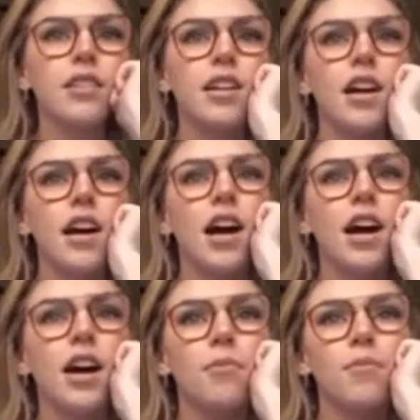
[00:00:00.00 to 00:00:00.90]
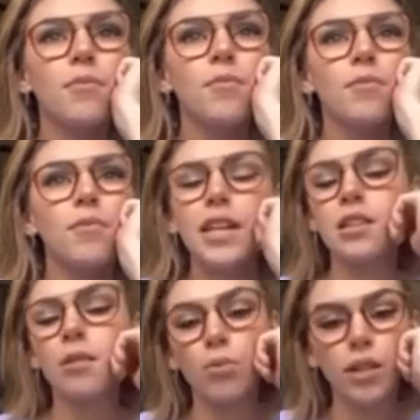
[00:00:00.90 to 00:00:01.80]
At some
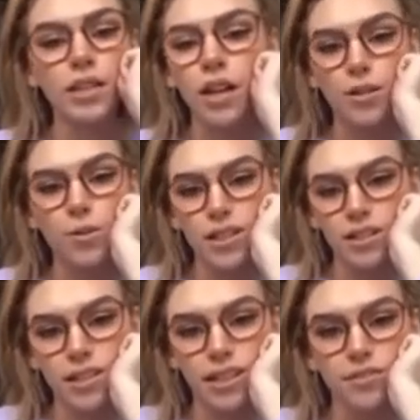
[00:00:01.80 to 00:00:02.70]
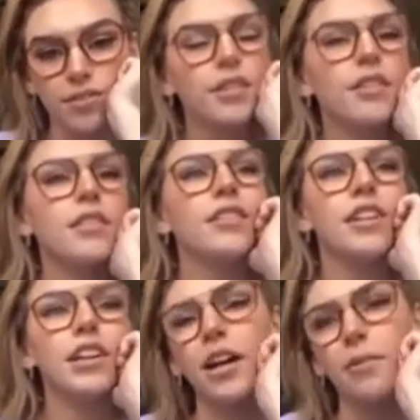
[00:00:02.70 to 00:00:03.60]
point, they are going to leave. They're
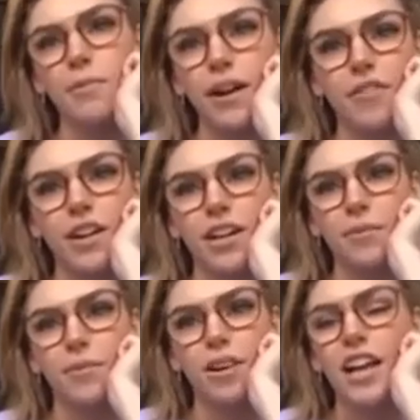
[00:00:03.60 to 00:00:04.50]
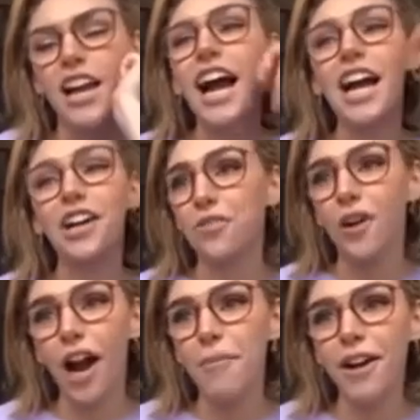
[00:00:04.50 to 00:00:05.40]
not going to be my friend anymore. I could cry
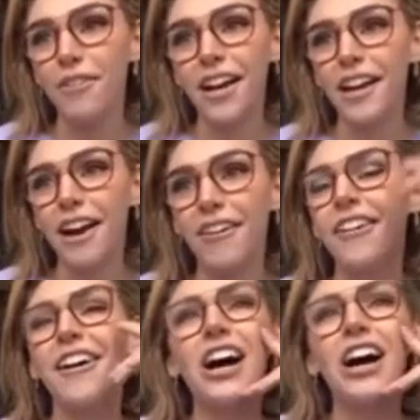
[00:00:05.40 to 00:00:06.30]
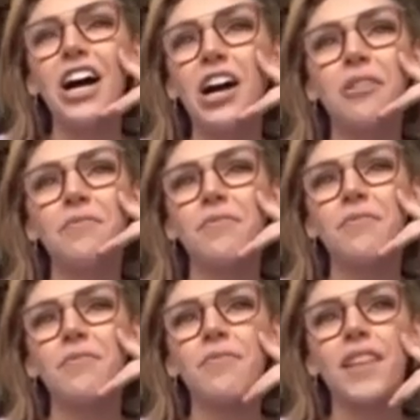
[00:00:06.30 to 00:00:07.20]
about it right now.
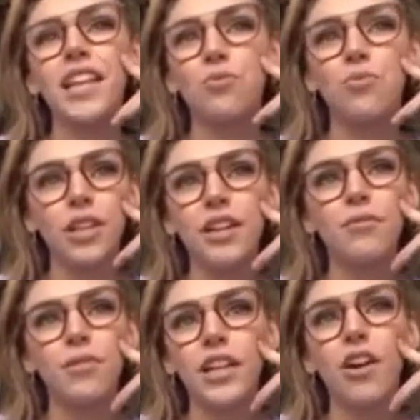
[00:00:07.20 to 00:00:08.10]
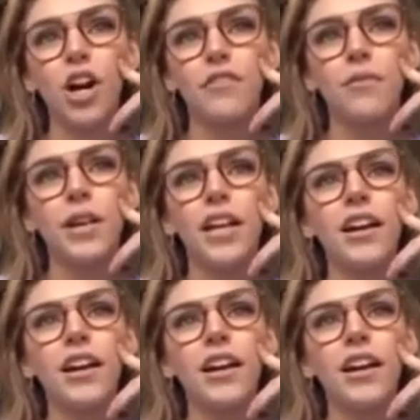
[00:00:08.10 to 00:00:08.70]
It's really, really hard for me.